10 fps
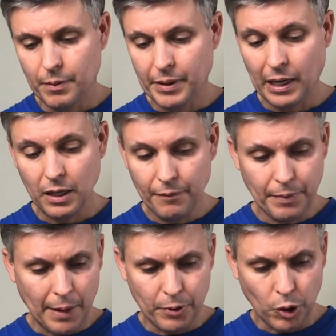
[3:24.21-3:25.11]
And I love
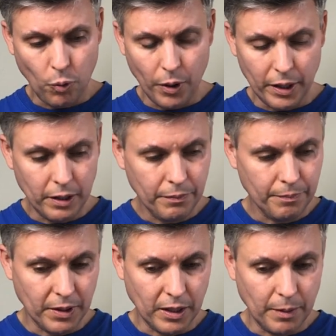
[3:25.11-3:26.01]
bobwhite quail,
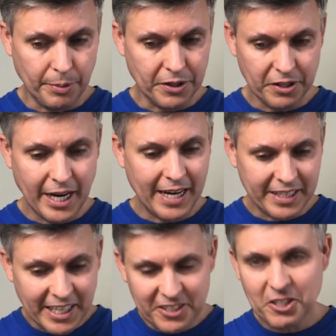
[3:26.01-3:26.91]
but they're not
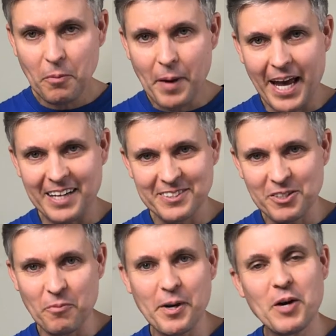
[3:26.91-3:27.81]
easy to paint,
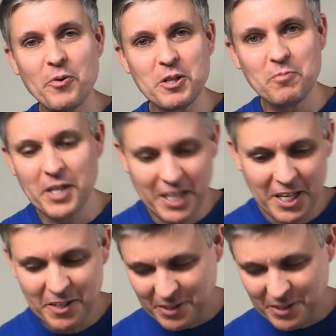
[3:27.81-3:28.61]
so bear with me here.